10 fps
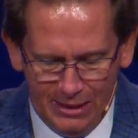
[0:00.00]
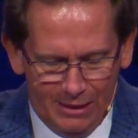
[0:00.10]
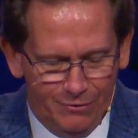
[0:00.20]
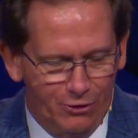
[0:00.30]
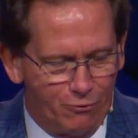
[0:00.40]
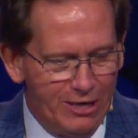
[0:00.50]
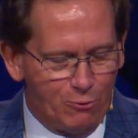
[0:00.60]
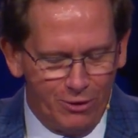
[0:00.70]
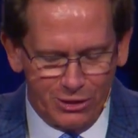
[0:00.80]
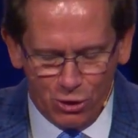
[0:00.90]
The Greek
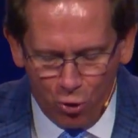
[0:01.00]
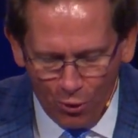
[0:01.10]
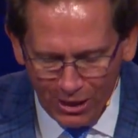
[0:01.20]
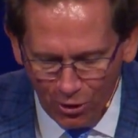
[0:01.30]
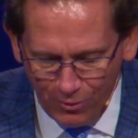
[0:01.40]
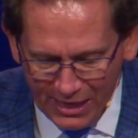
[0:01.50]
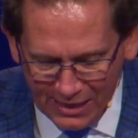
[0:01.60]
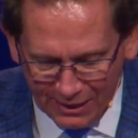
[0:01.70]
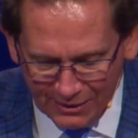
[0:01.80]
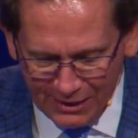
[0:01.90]
word is
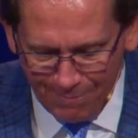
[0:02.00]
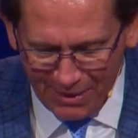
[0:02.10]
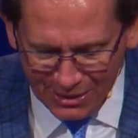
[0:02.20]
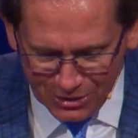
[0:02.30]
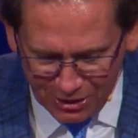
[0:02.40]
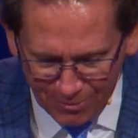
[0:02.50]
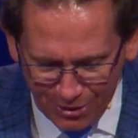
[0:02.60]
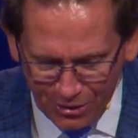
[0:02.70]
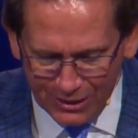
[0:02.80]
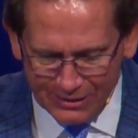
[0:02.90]
koinonia, it means
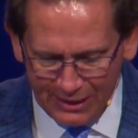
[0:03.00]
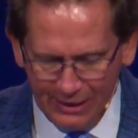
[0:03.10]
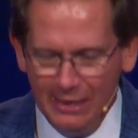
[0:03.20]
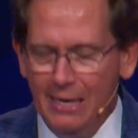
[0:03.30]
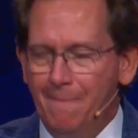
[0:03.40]
community.